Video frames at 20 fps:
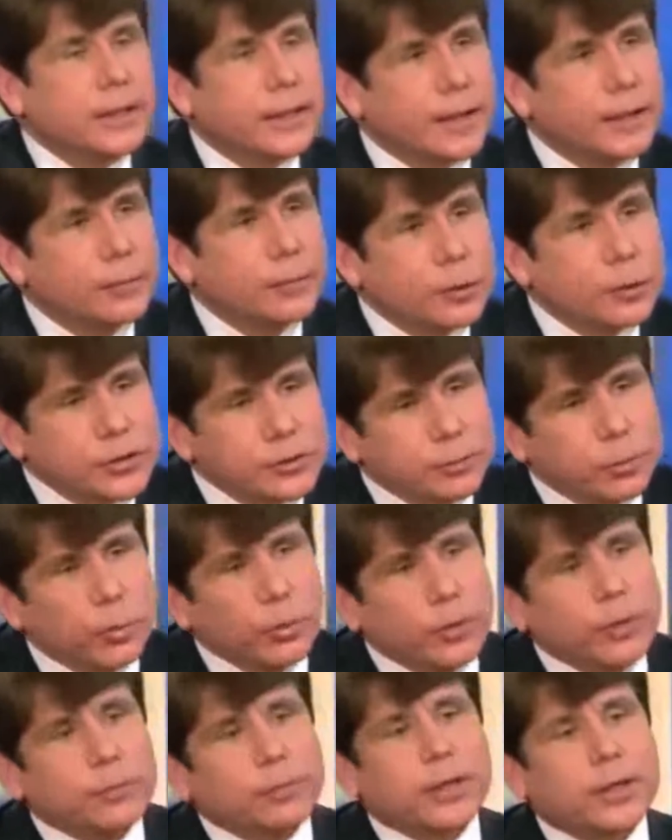And the most
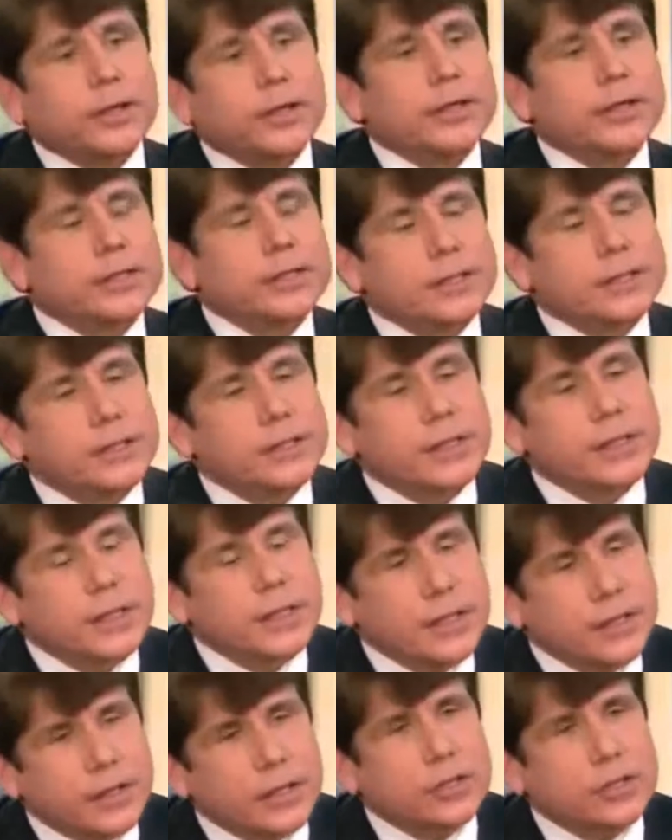important part of this is
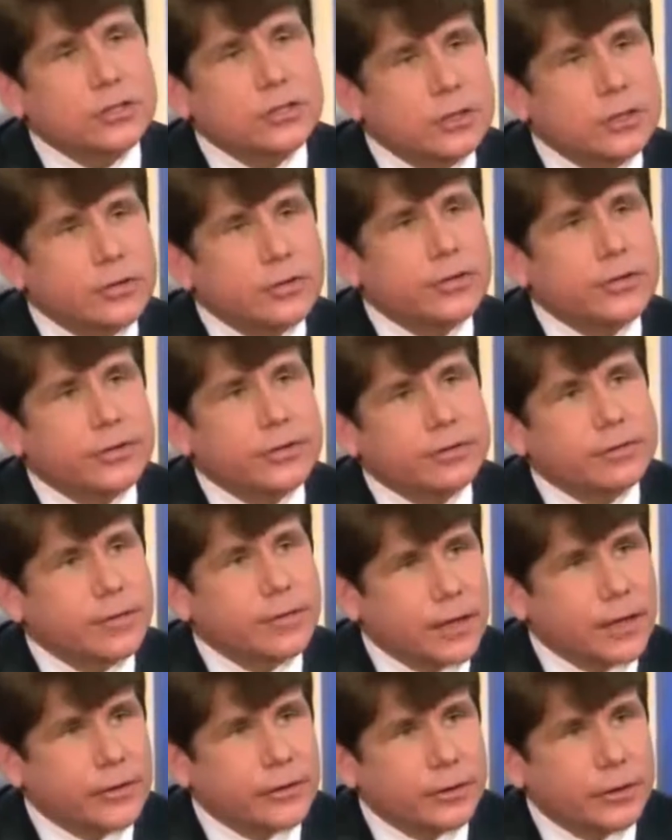they should know that their
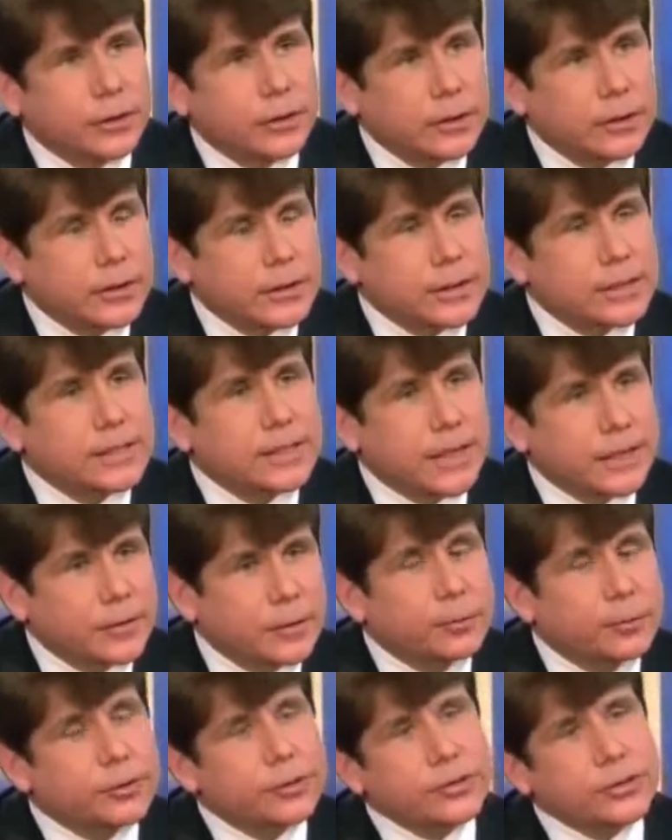father is not
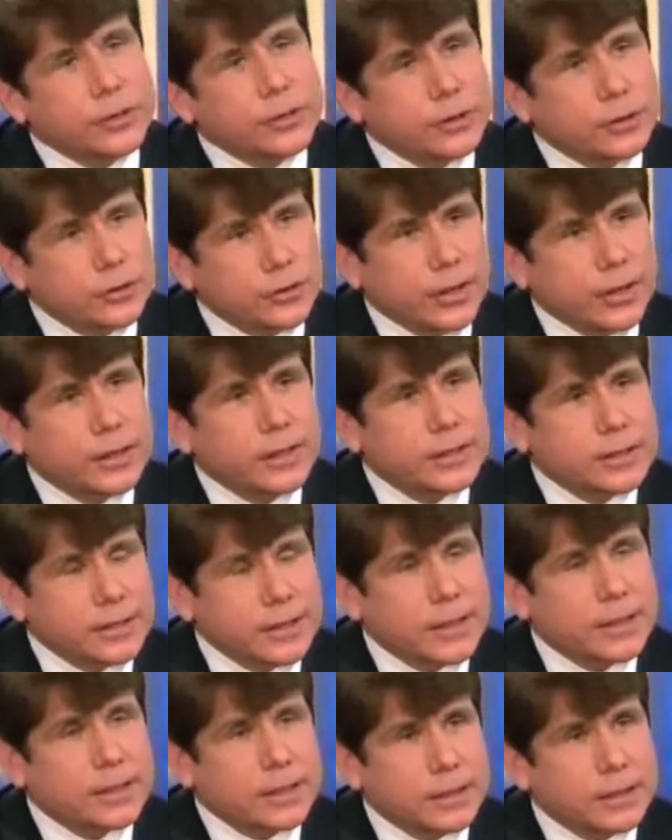the person that they're trying to
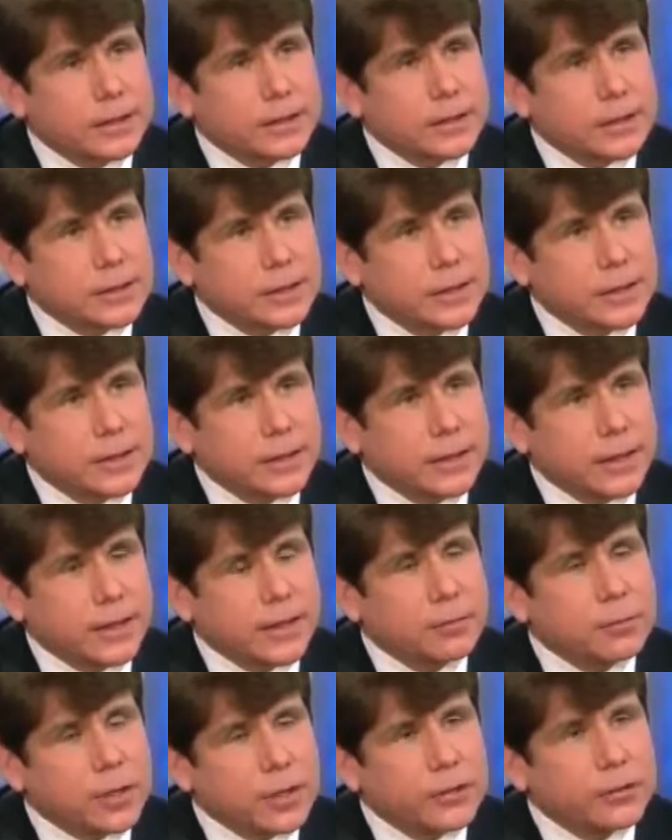say that he is. And
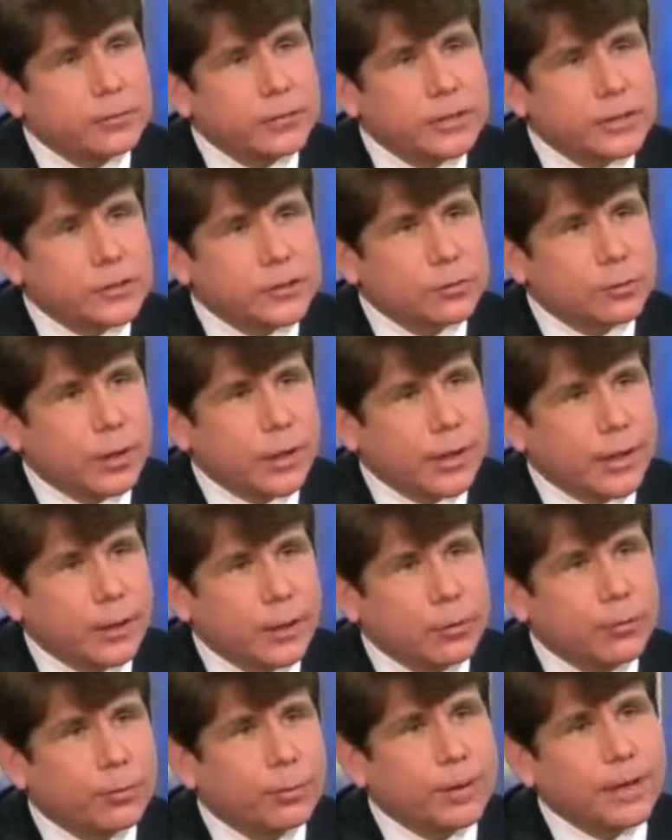among the reasons why I
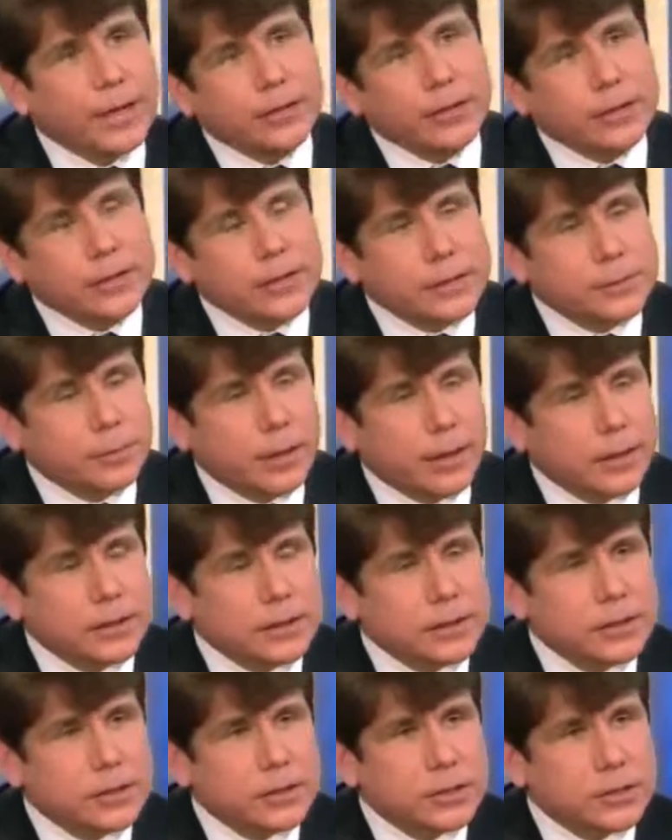won't bow to these
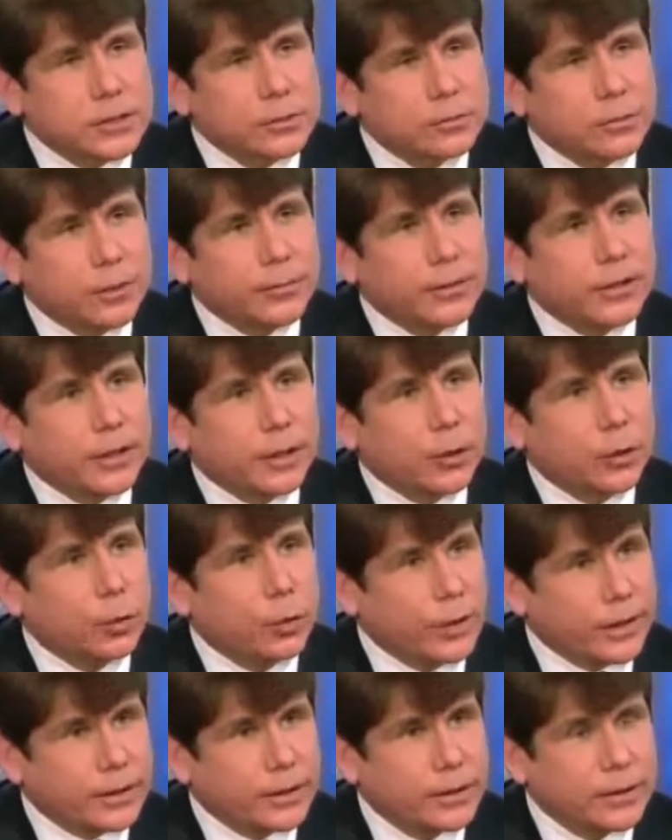politicians who want me to
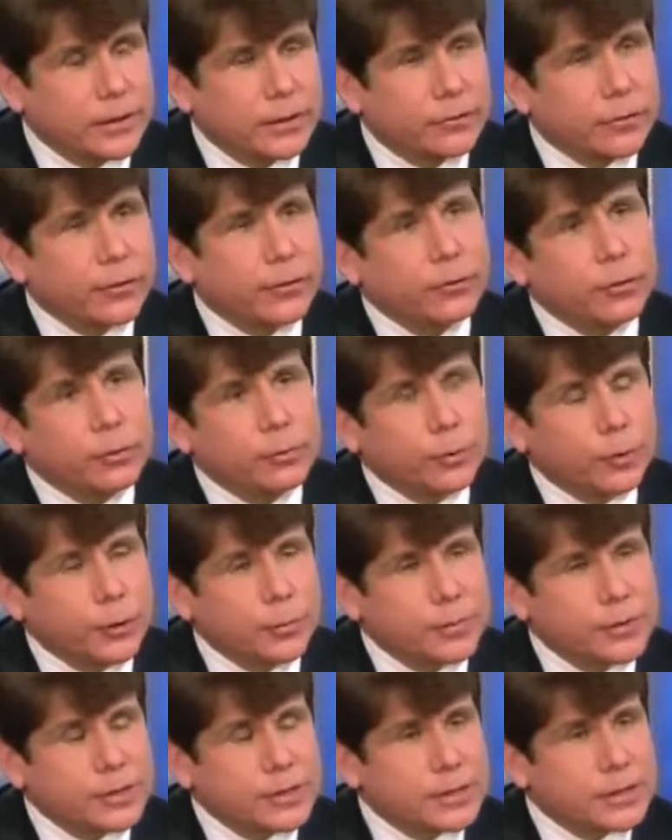quit for their own
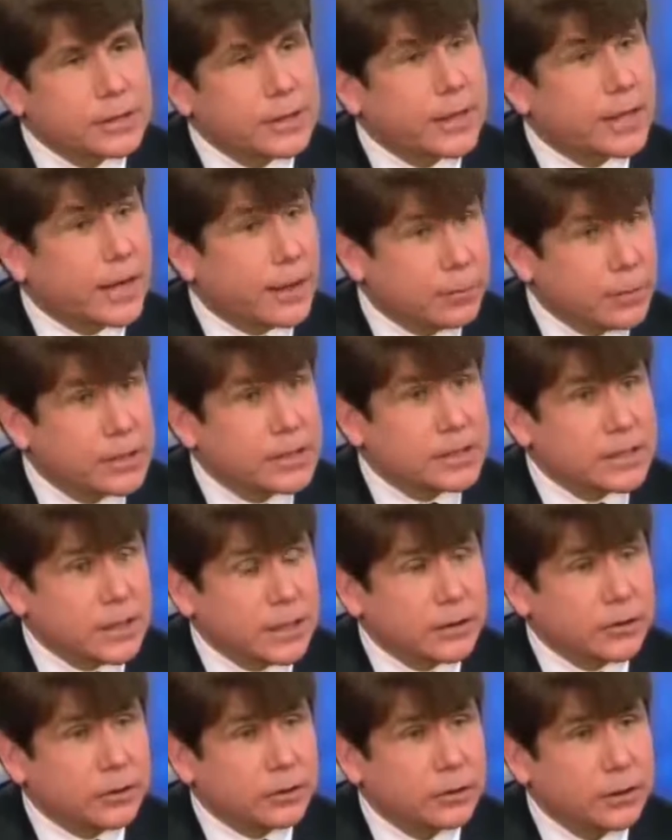purposes, and I must
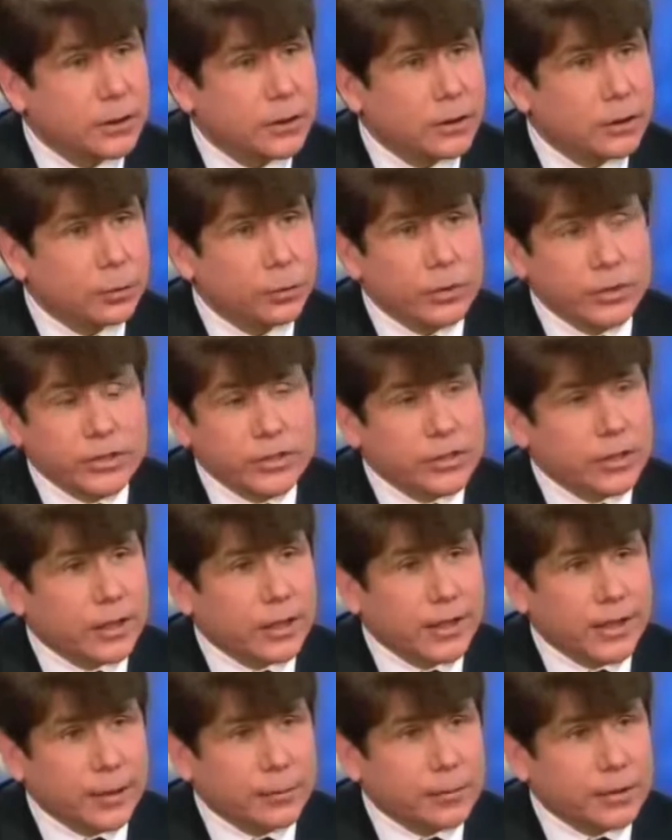tell you, when this
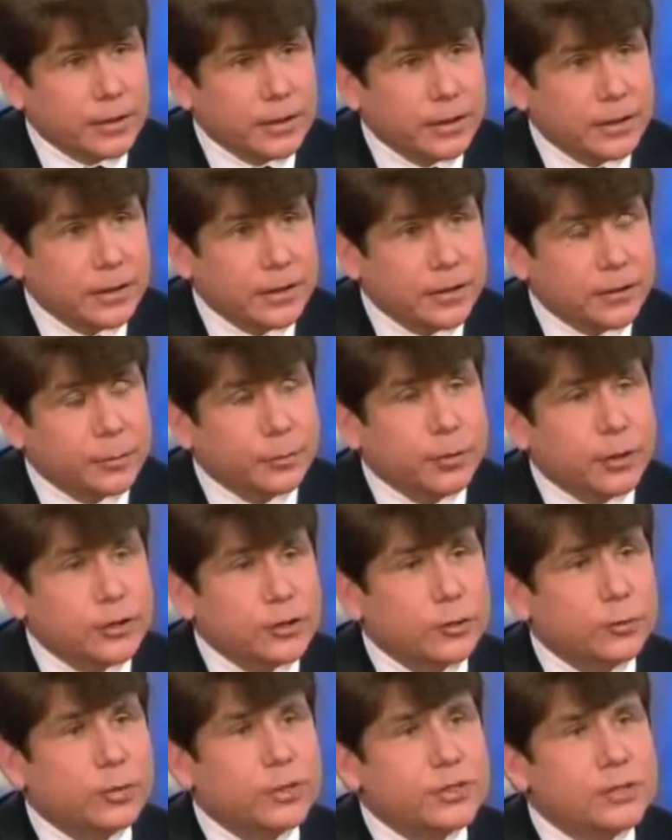all happened, the
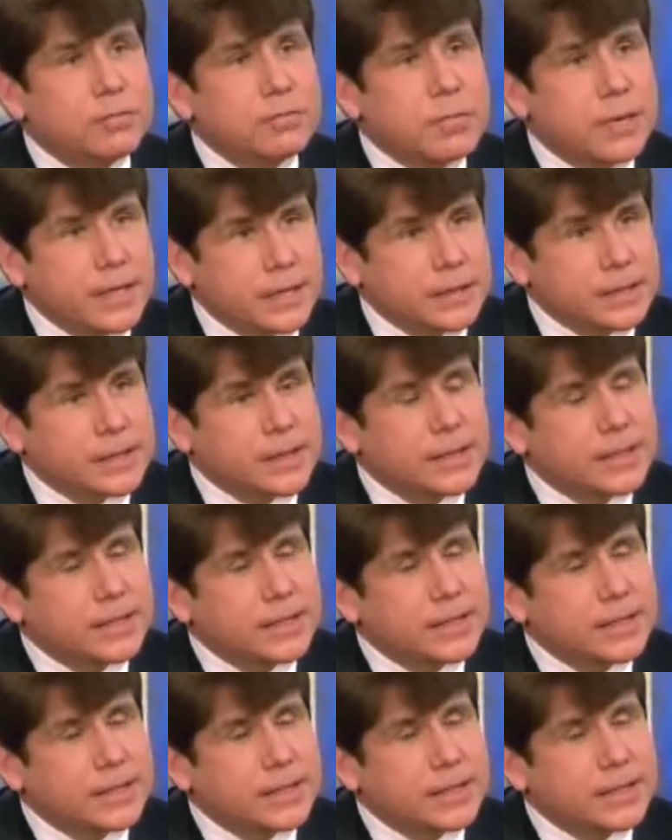pressure was immense